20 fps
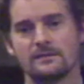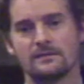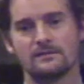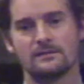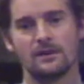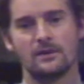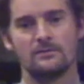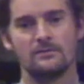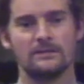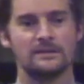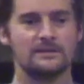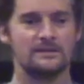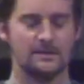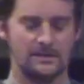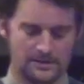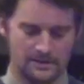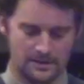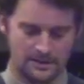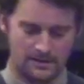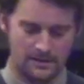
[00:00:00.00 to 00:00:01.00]
this holy
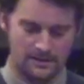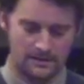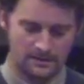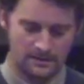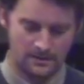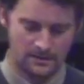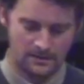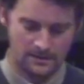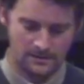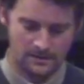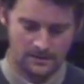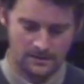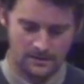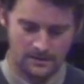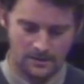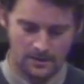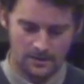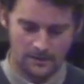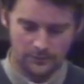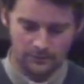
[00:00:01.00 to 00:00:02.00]
city,
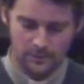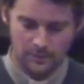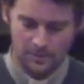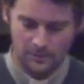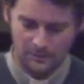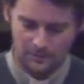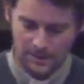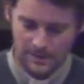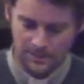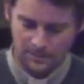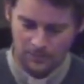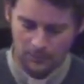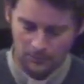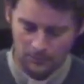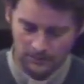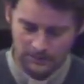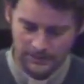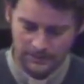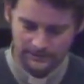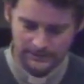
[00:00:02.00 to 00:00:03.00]
a group of
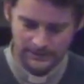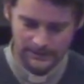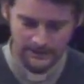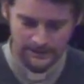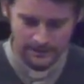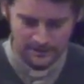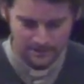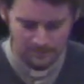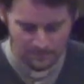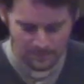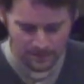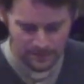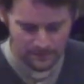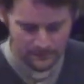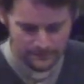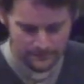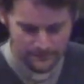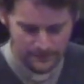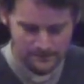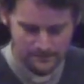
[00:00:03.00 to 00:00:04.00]
people living in
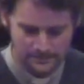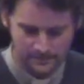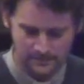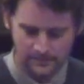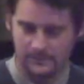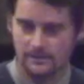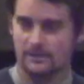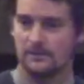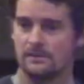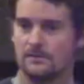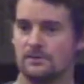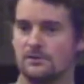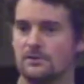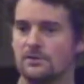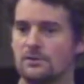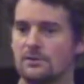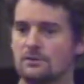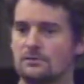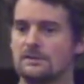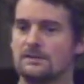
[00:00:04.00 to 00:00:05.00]
perfect
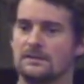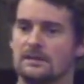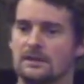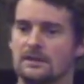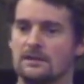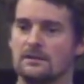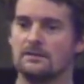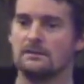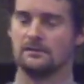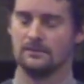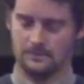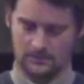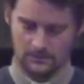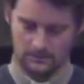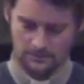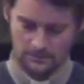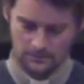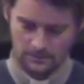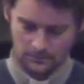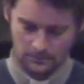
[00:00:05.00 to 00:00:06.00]
unity
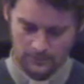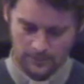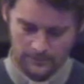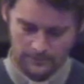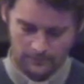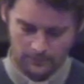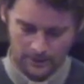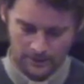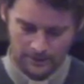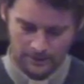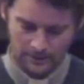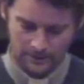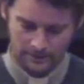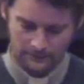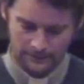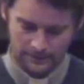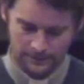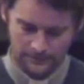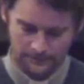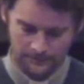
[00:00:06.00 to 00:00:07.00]
with one
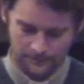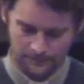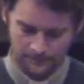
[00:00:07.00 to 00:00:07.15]
another.